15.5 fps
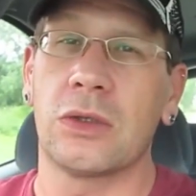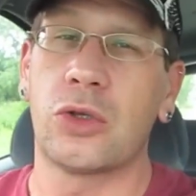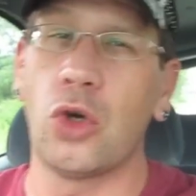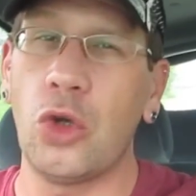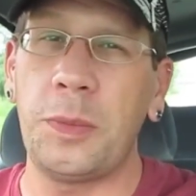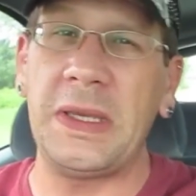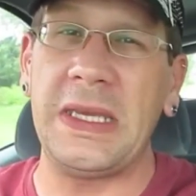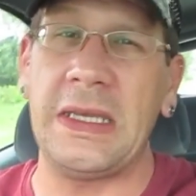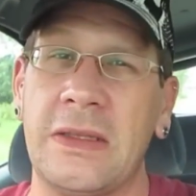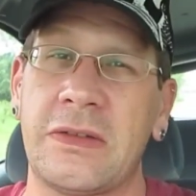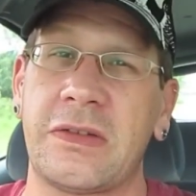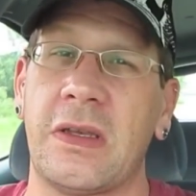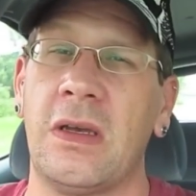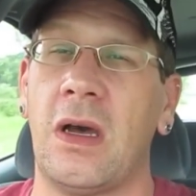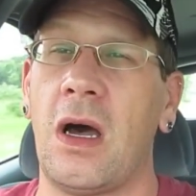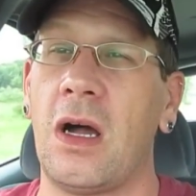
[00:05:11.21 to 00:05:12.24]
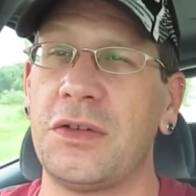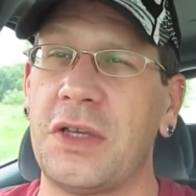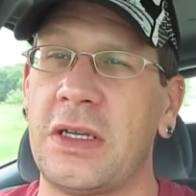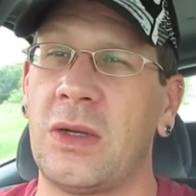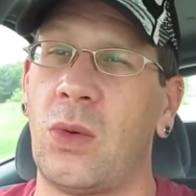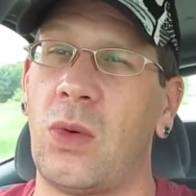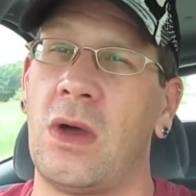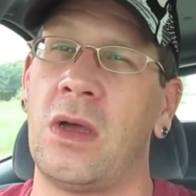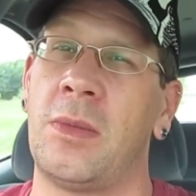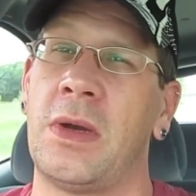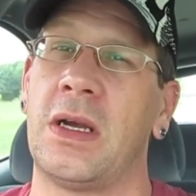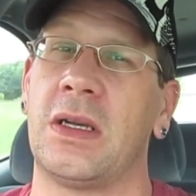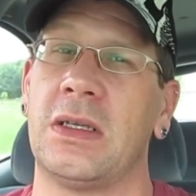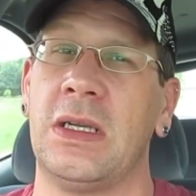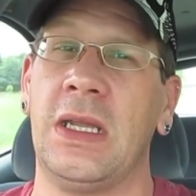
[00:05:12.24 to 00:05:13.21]
Cool beans, all done at
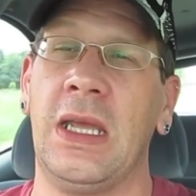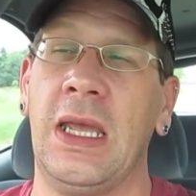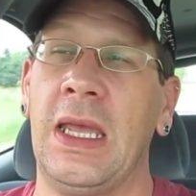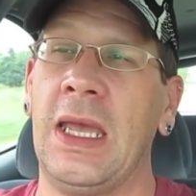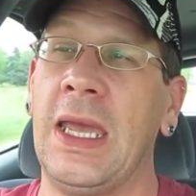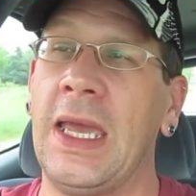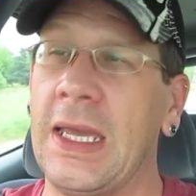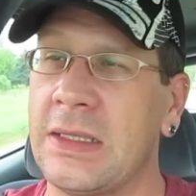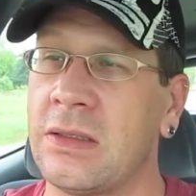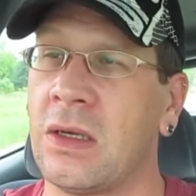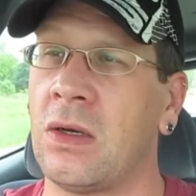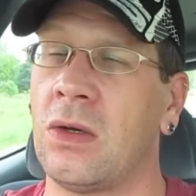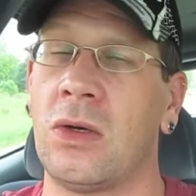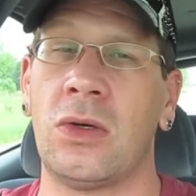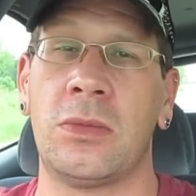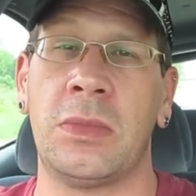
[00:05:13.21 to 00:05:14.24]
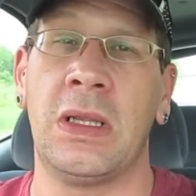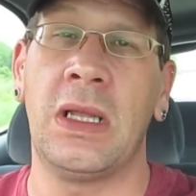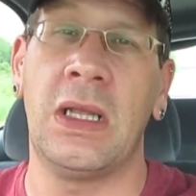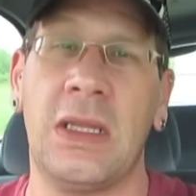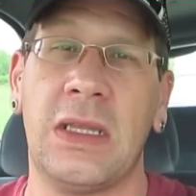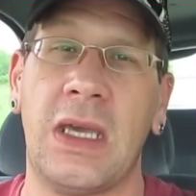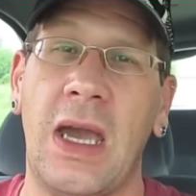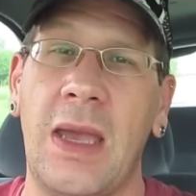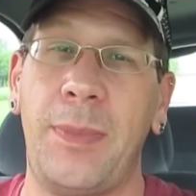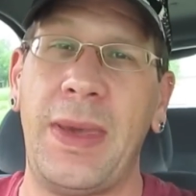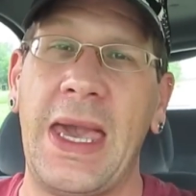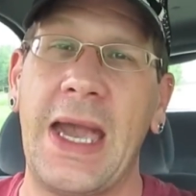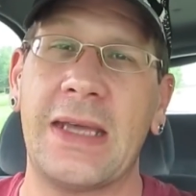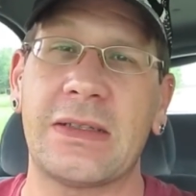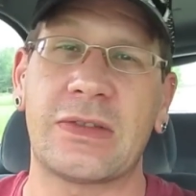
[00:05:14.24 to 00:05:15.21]
Walmart. Heading home. The
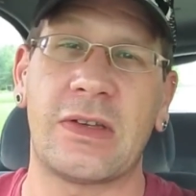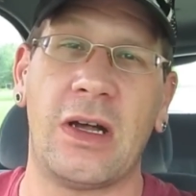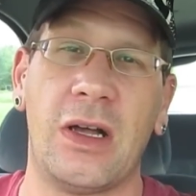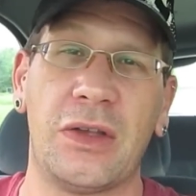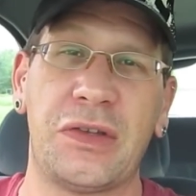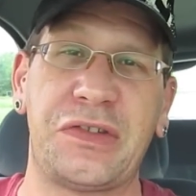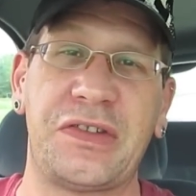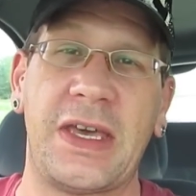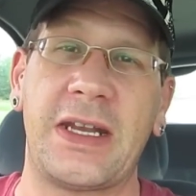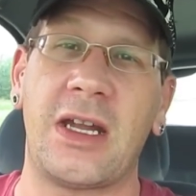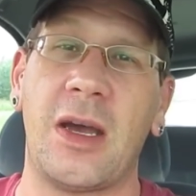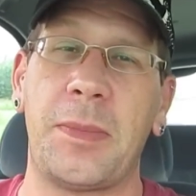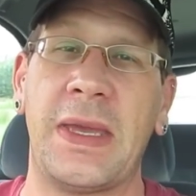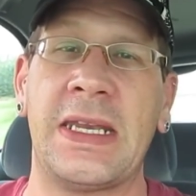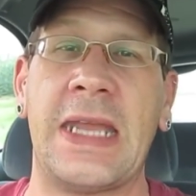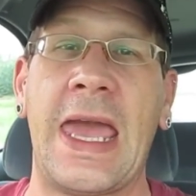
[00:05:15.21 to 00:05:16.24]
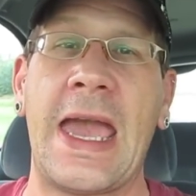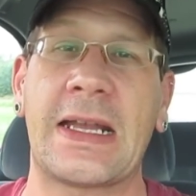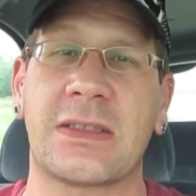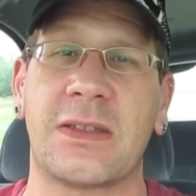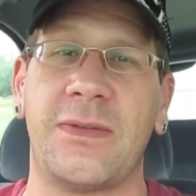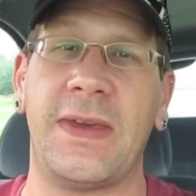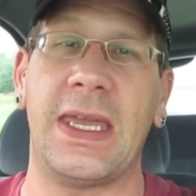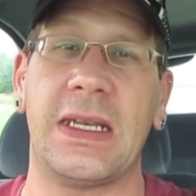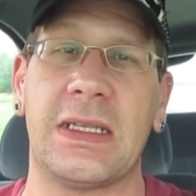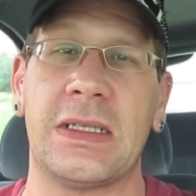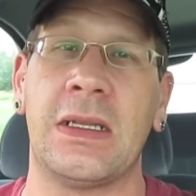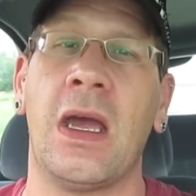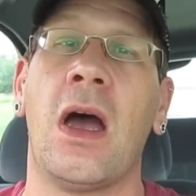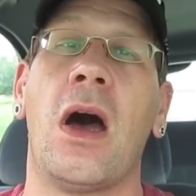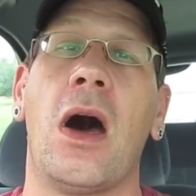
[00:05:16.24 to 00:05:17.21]
iPad is all set up and
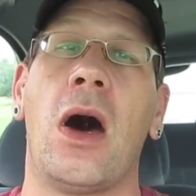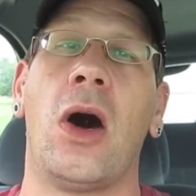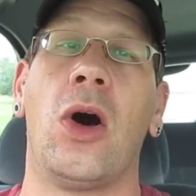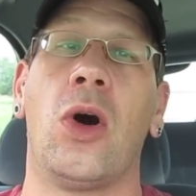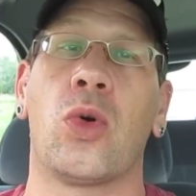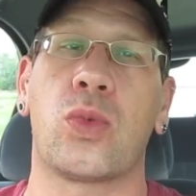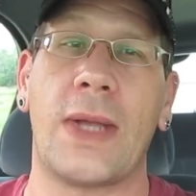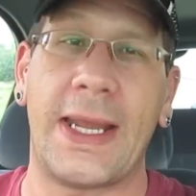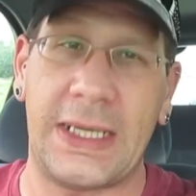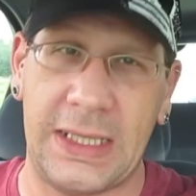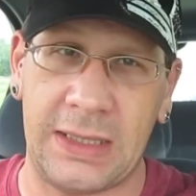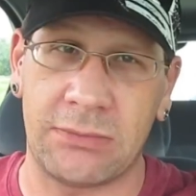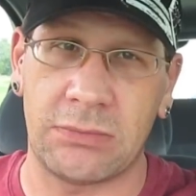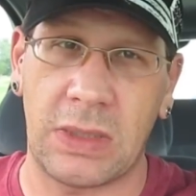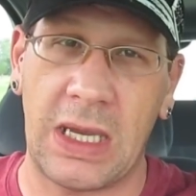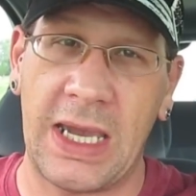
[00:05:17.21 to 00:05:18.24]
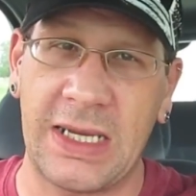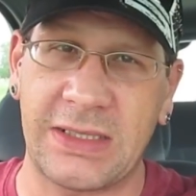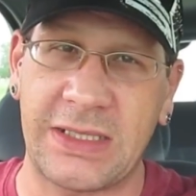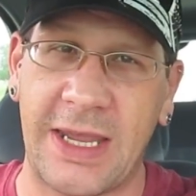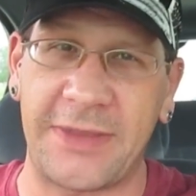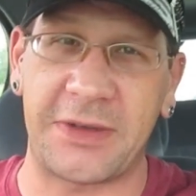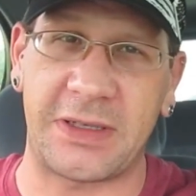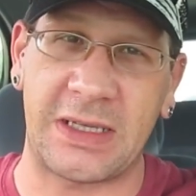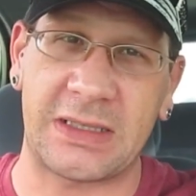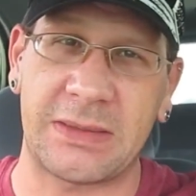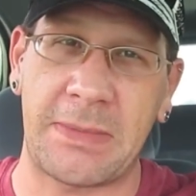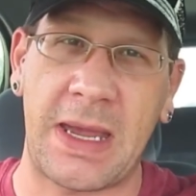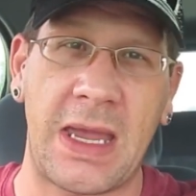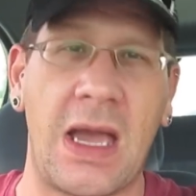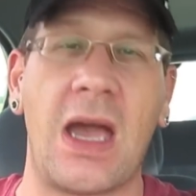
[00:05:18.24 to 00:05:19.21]
activated already. I tethered it to
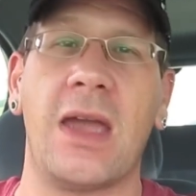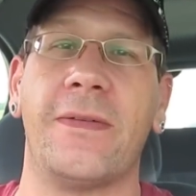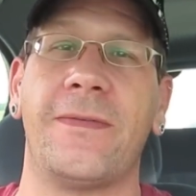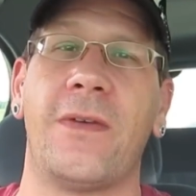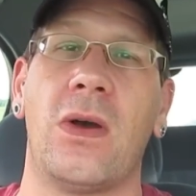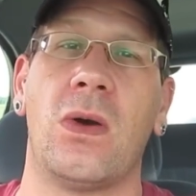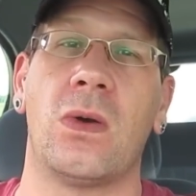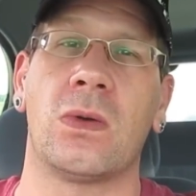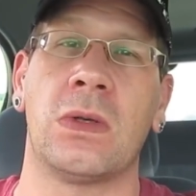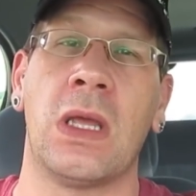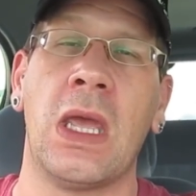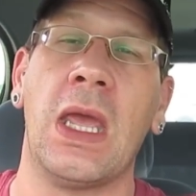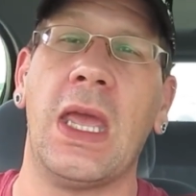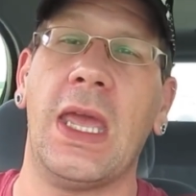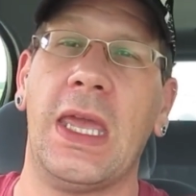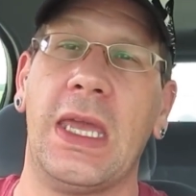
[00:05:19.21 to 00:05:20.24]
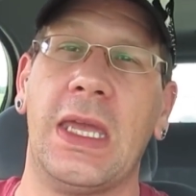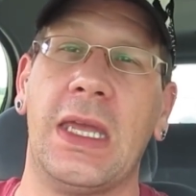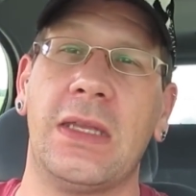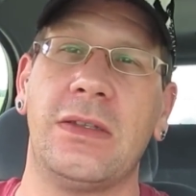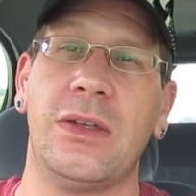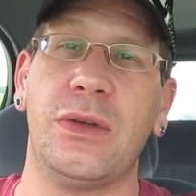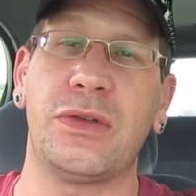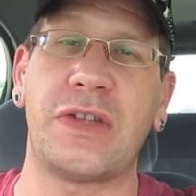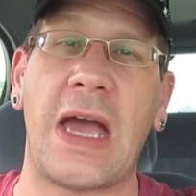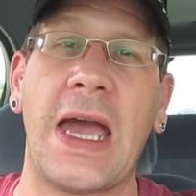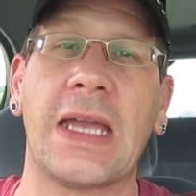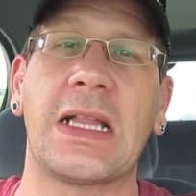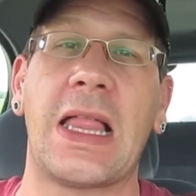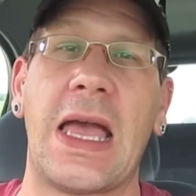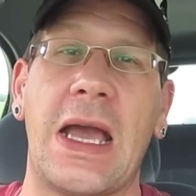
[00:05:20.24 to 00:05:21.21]
my iPhone and used
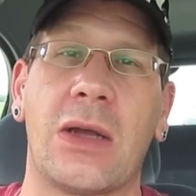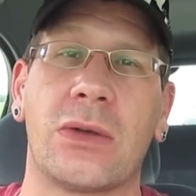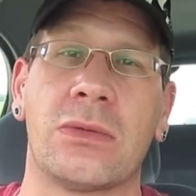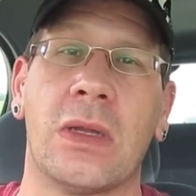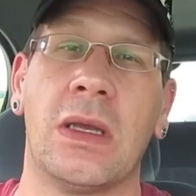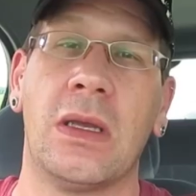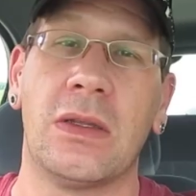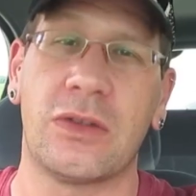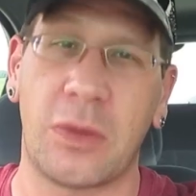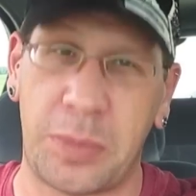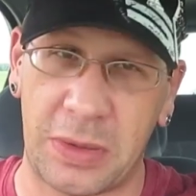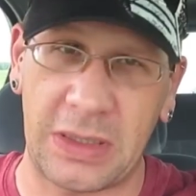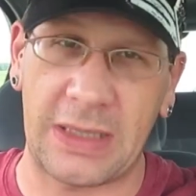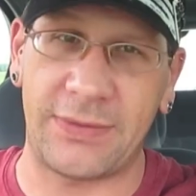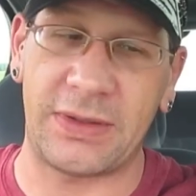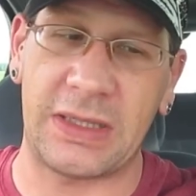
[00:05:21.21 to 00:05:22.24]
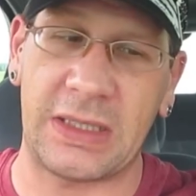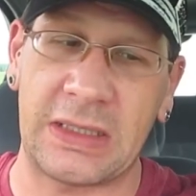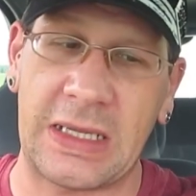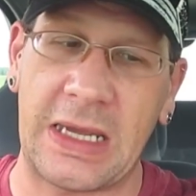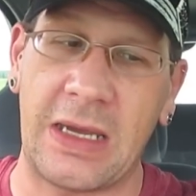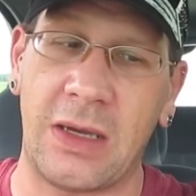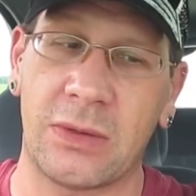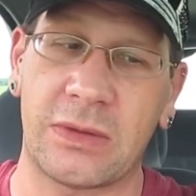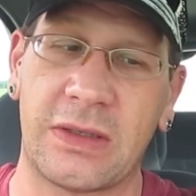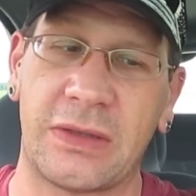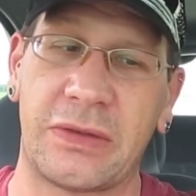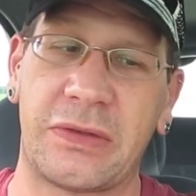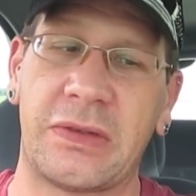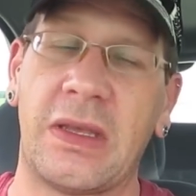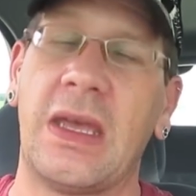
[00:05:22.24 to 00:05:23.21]
iCloud to pull everything down
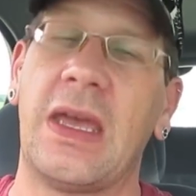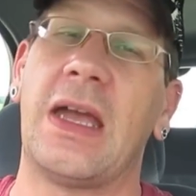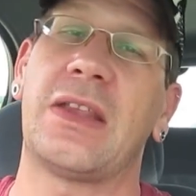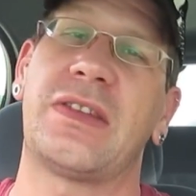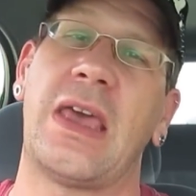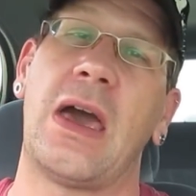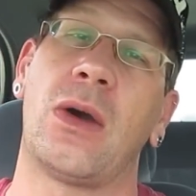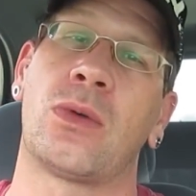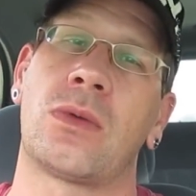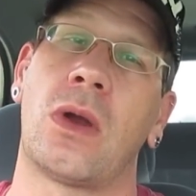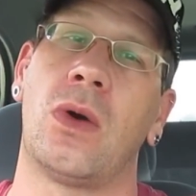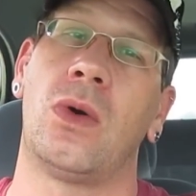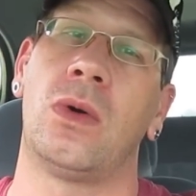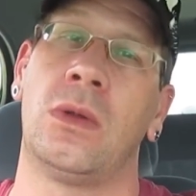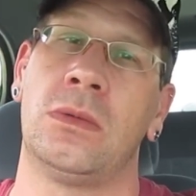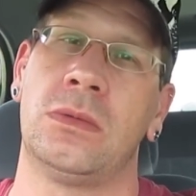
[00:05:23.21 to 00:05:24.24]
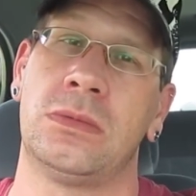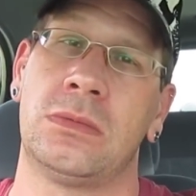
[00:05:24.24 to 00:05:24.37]
because it's our roll.